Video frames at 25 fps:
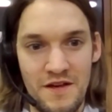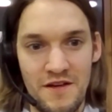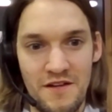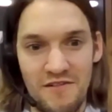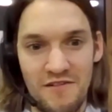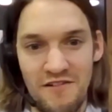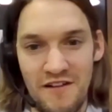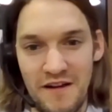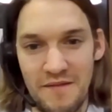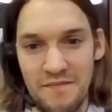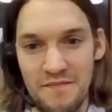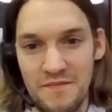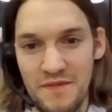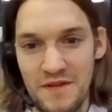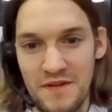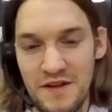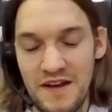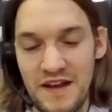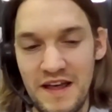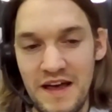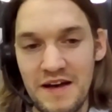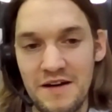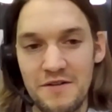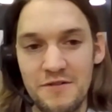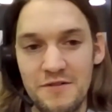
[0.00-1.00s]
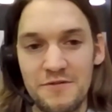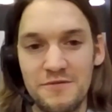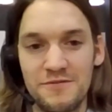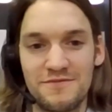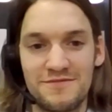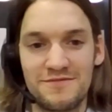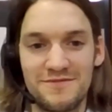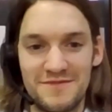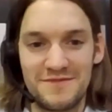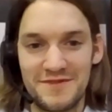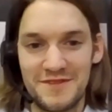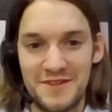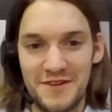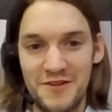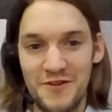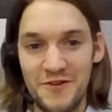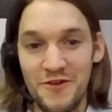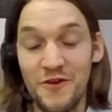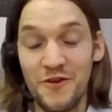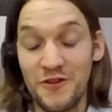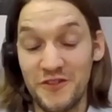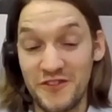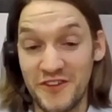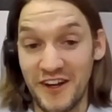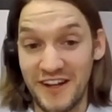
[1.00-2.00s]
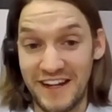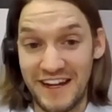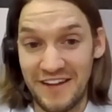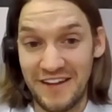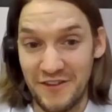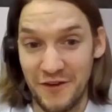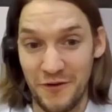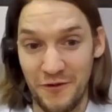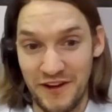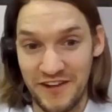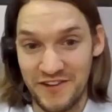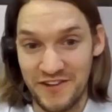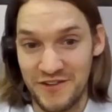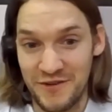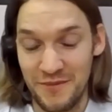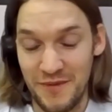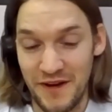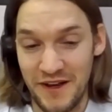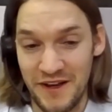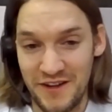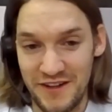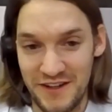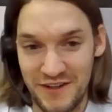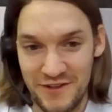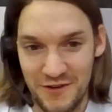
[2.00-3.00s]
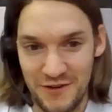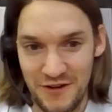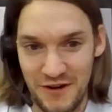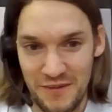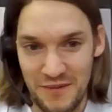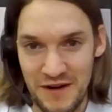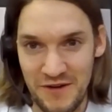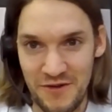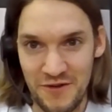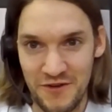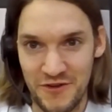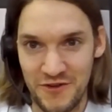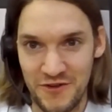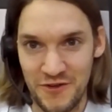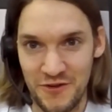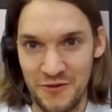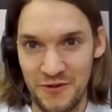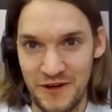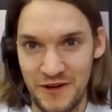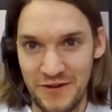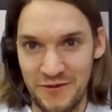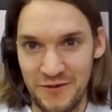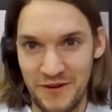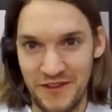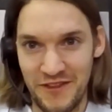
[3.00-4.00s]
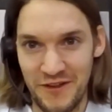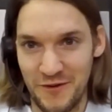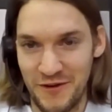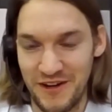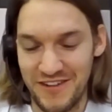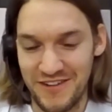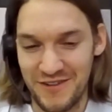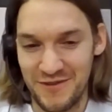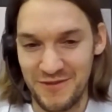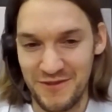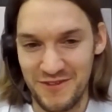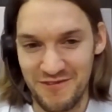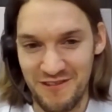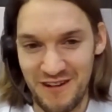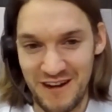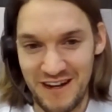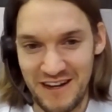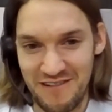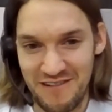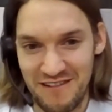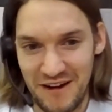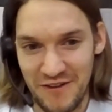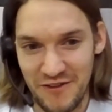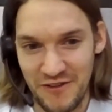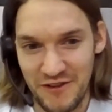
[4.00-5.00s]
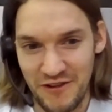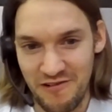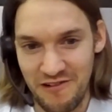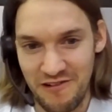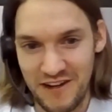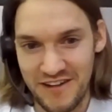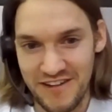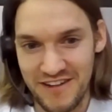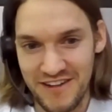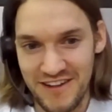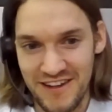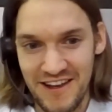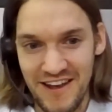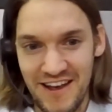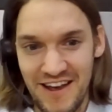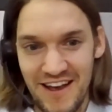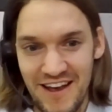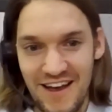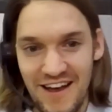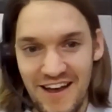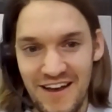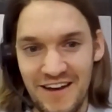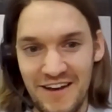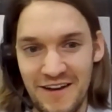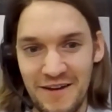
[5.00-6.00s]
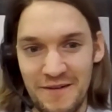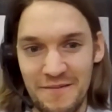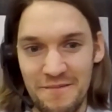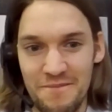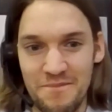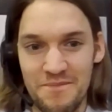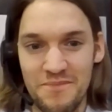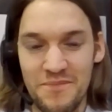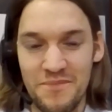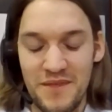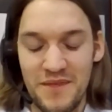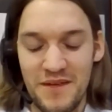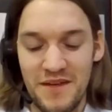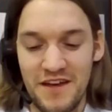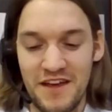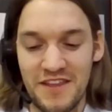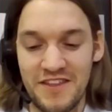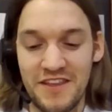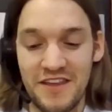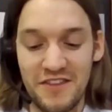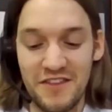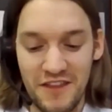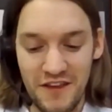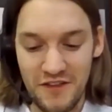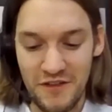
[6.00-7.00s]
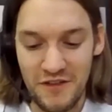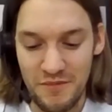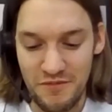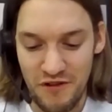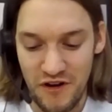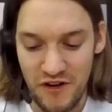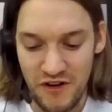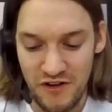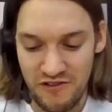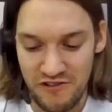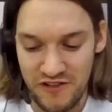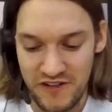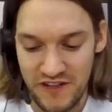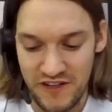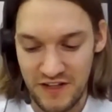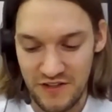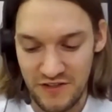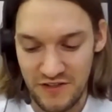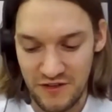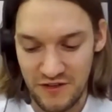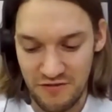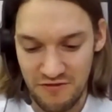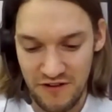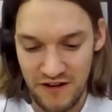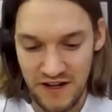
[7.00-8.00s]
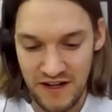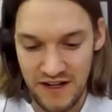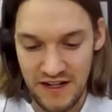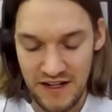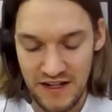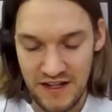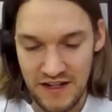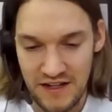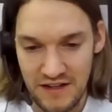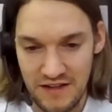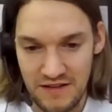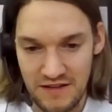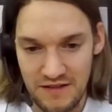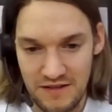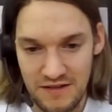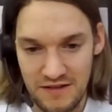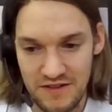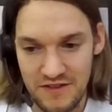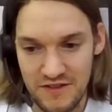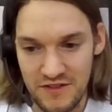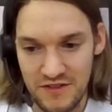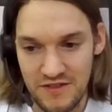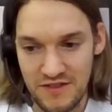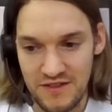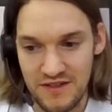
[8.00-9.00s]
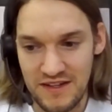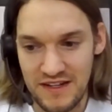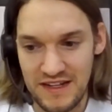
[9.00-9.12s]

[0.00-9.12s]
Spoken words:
Great. Now, not ducking the question by only talking about onshore wind when the question was really around the grid. I think the other priorities are really just